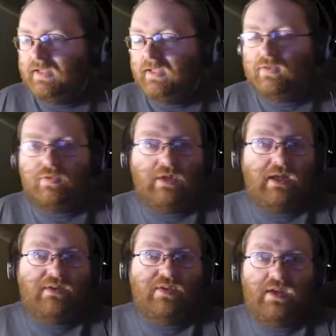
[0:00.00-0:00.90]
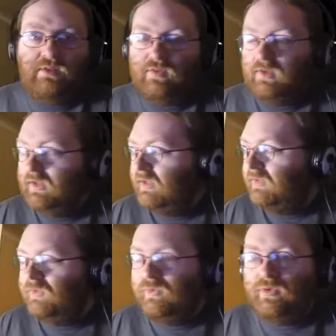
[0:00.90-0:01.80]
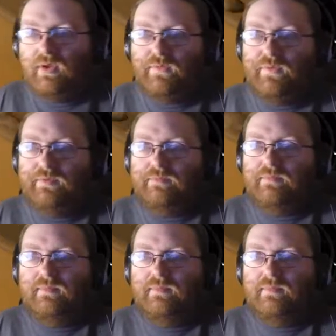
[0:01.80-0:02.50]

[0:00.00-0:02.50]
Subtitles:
it's, like I say, it's always a lot of fun.